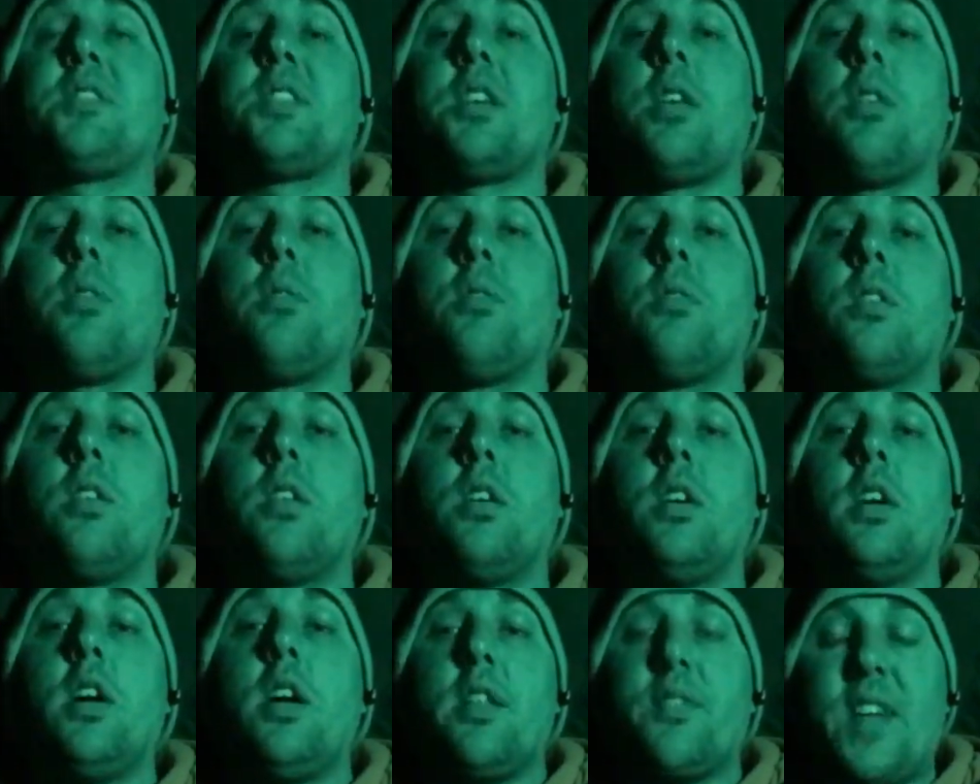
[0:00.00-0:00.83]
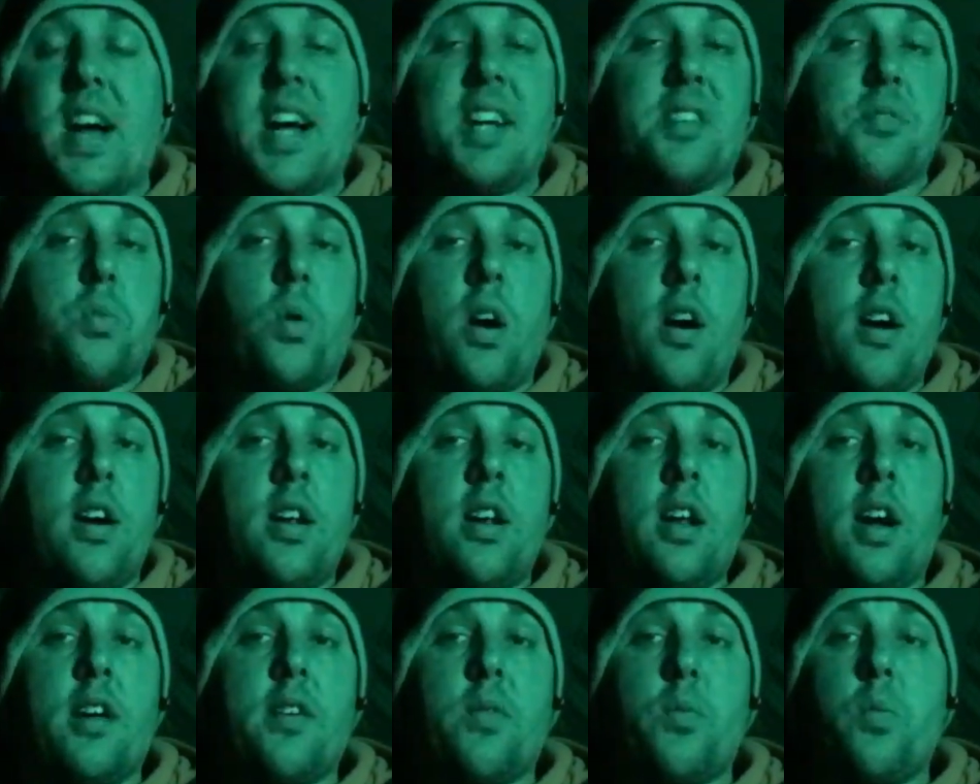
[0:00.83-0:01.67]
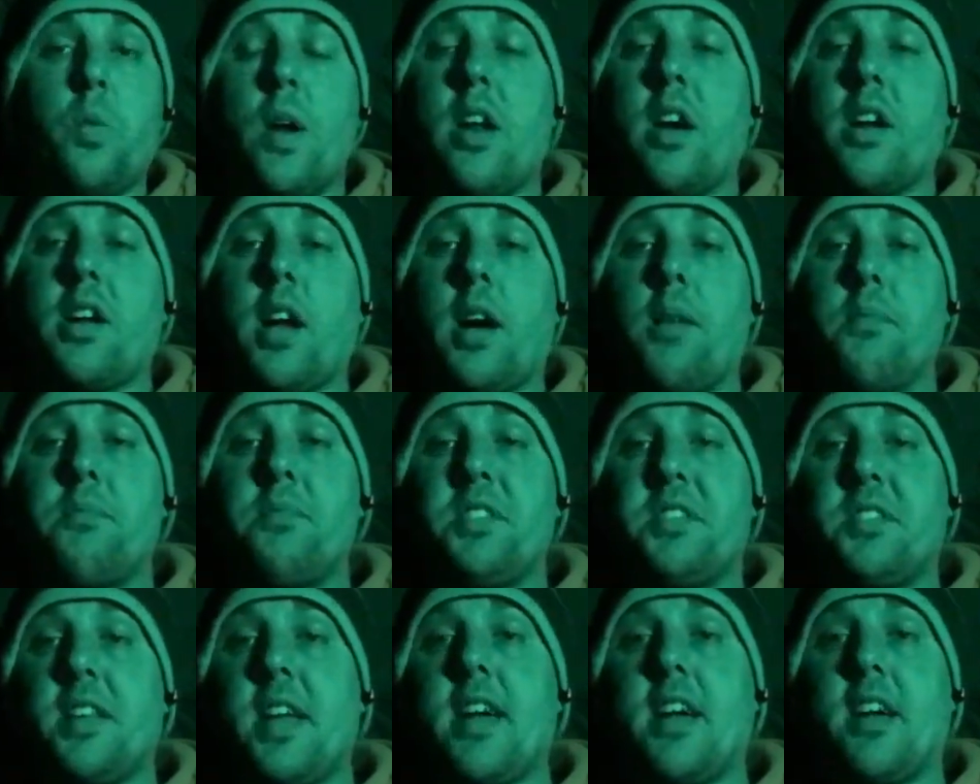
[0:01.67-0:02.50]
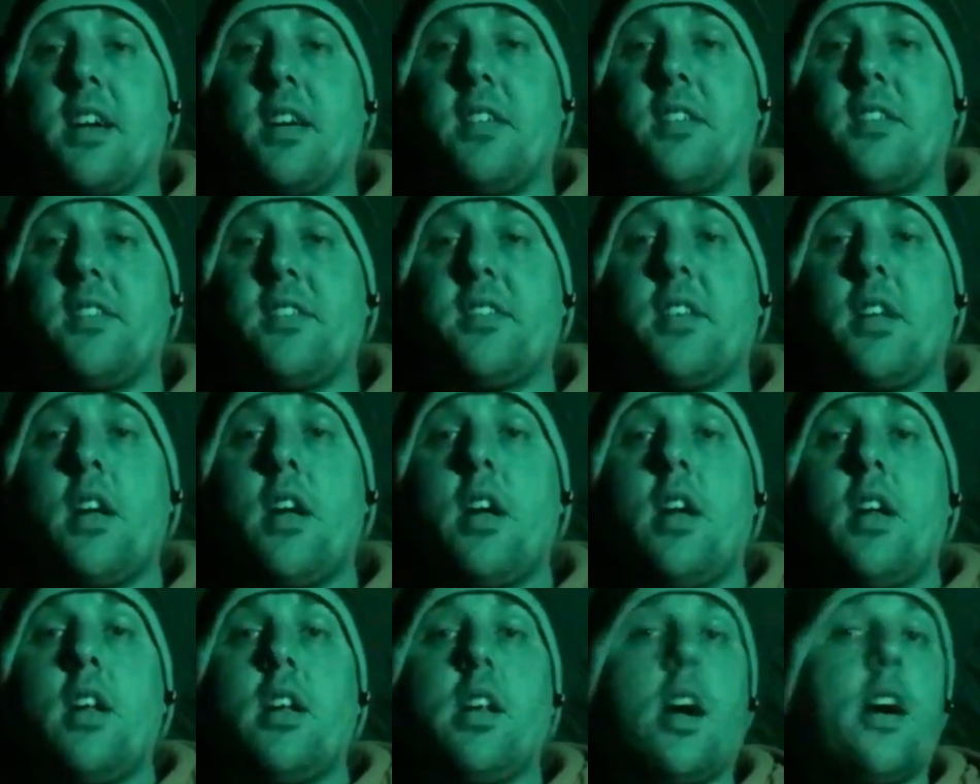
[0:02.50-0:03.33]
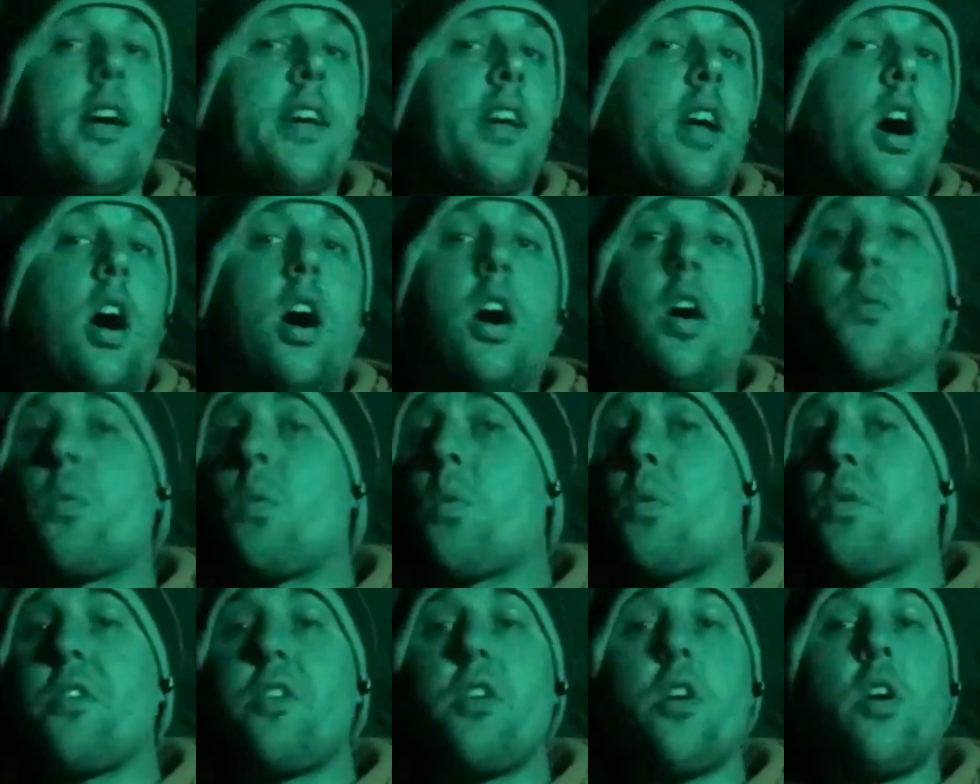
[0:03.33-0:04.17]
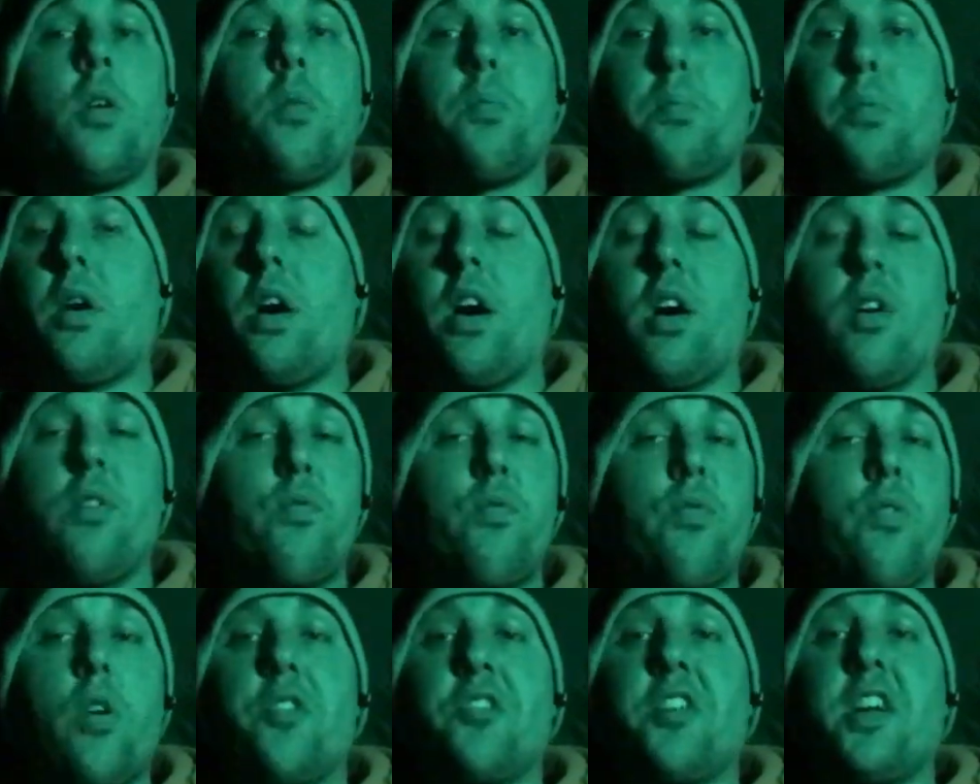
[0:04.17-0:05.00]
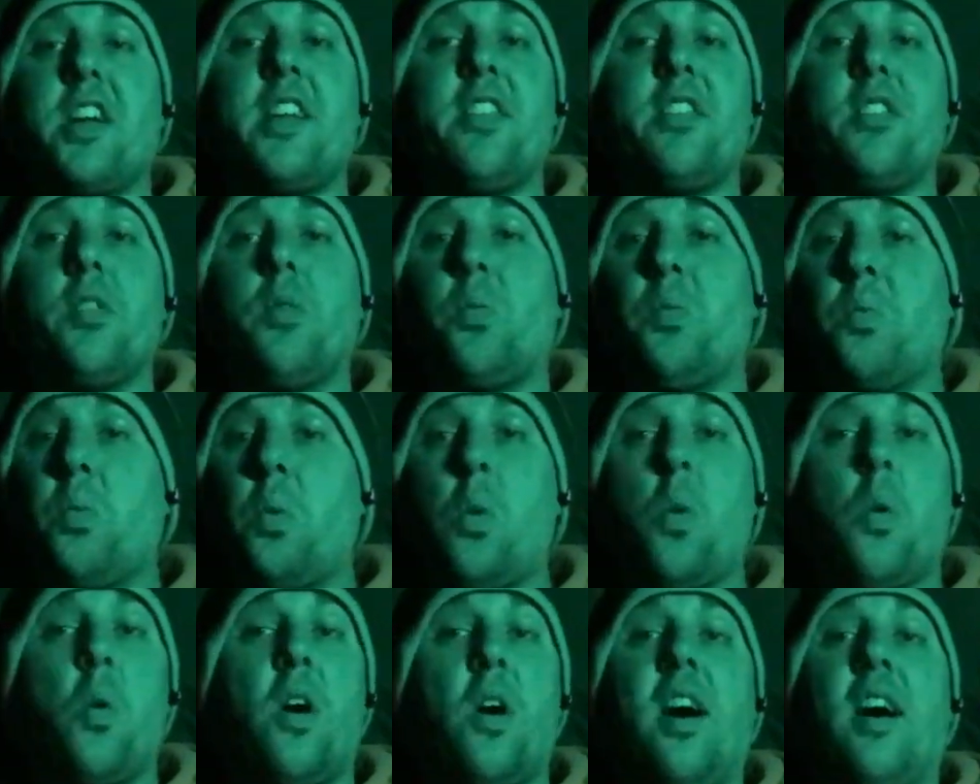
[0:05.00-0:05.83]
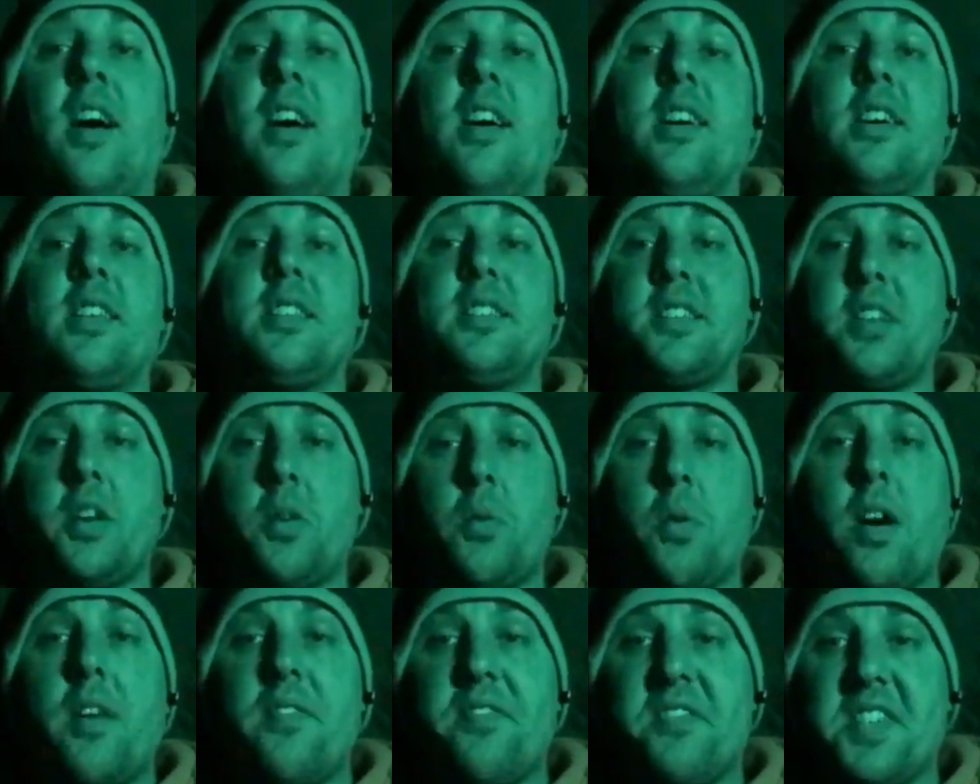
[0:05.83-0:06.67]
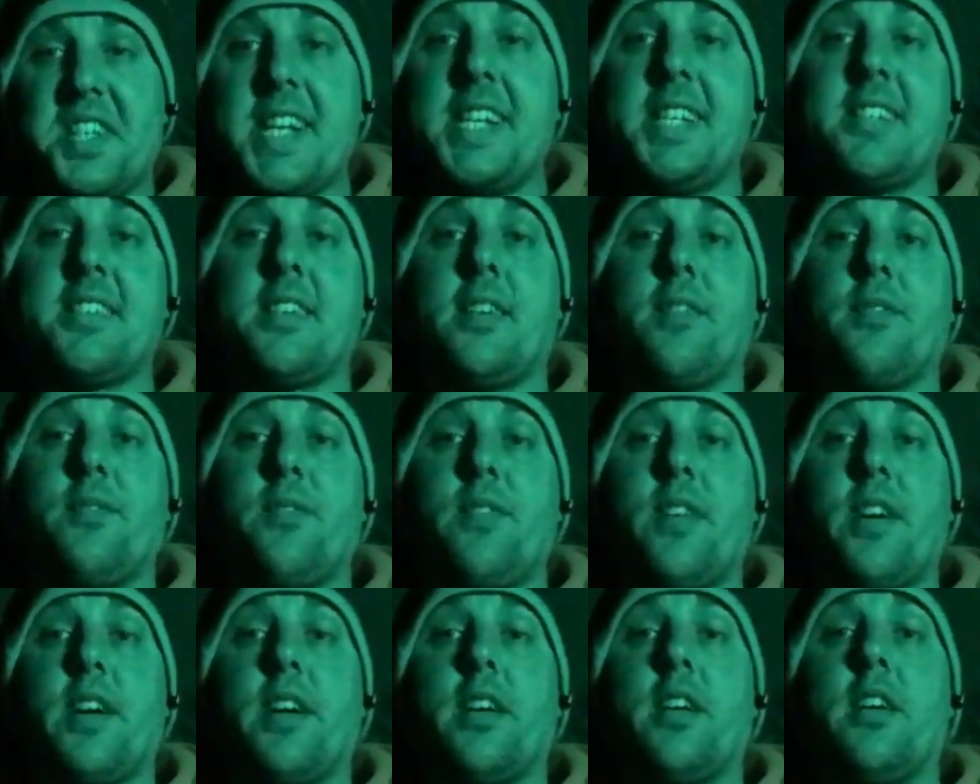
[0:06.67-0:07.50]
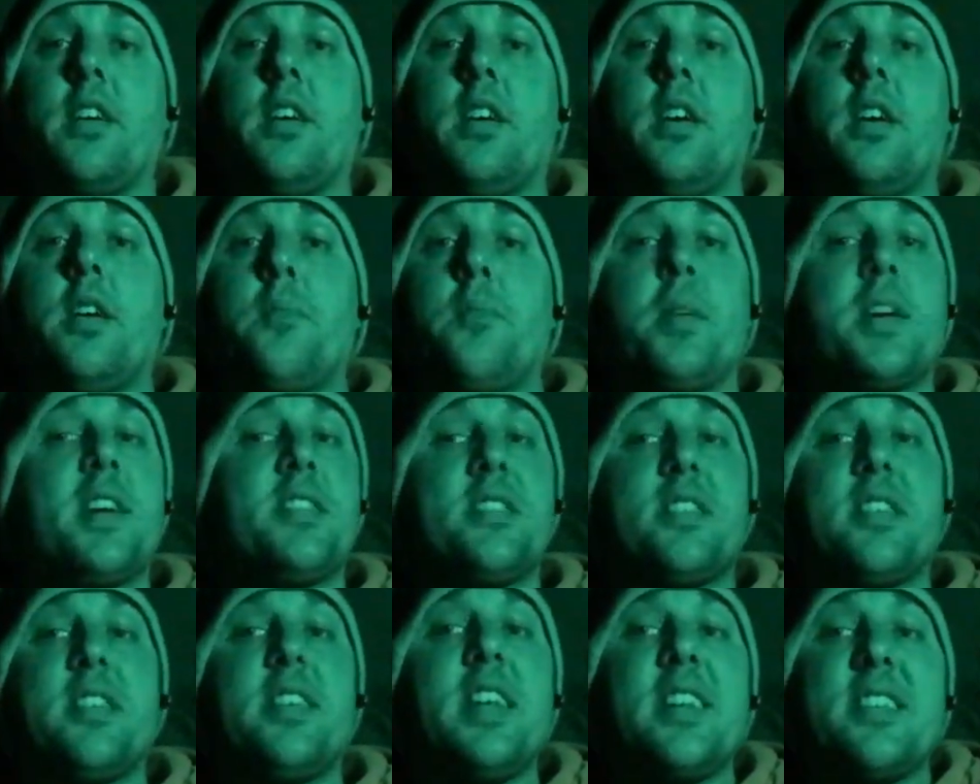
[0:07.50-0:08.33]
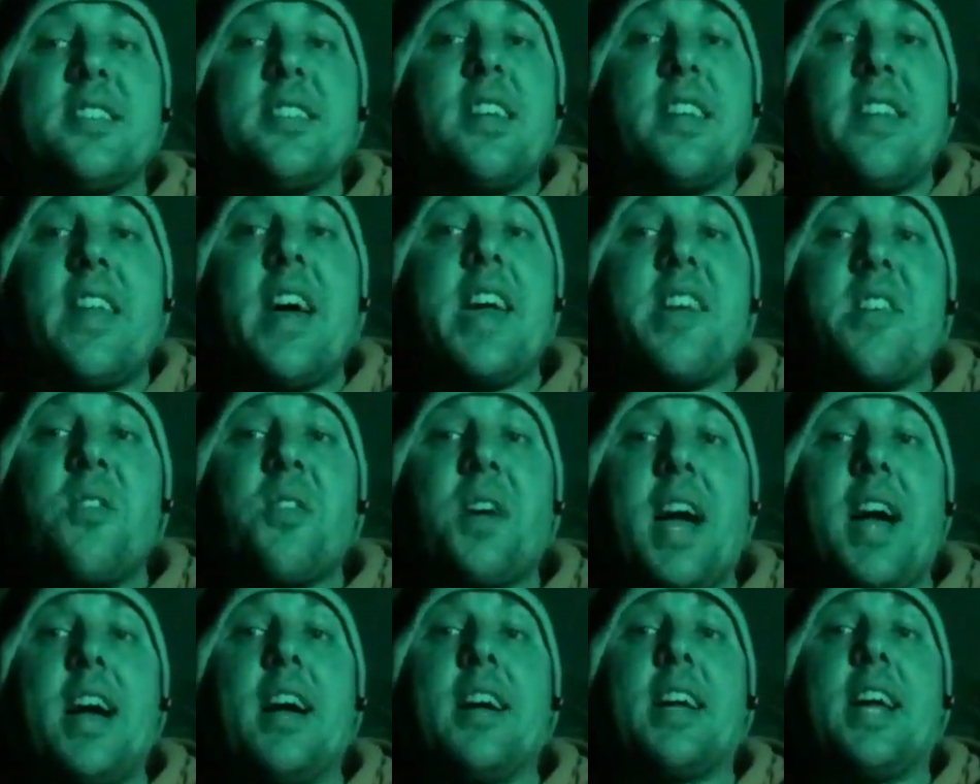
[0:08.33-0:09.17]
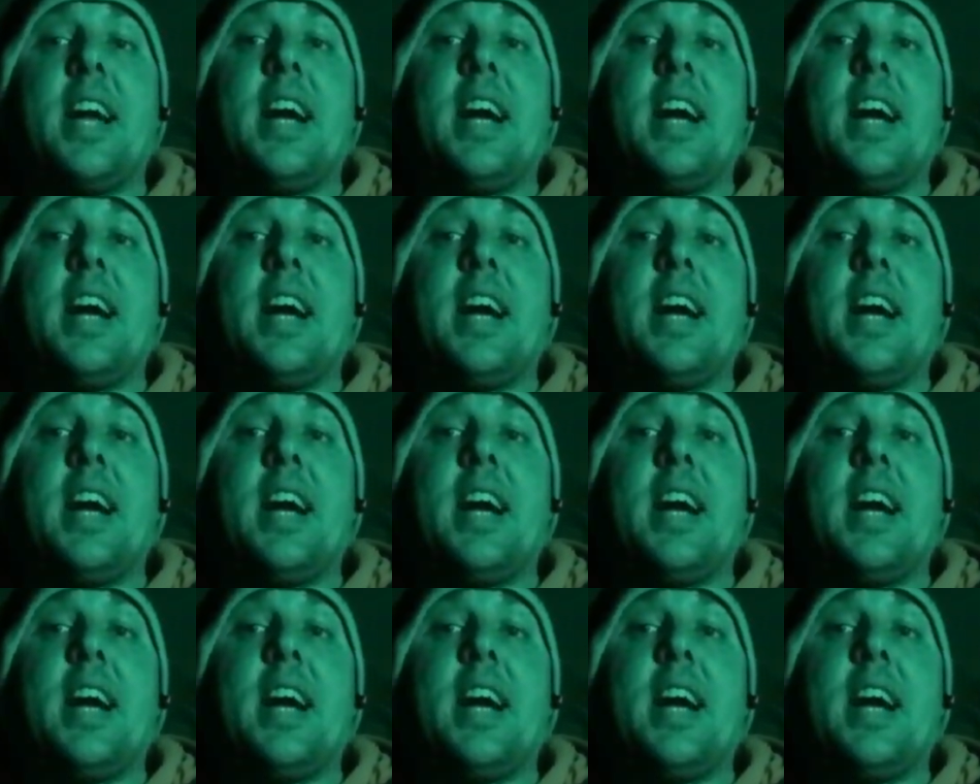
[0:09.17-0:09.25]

That's why I like, when I come to diggers, like I will not put a rod in the water until I've seen something, because unless they're there you can't catch them.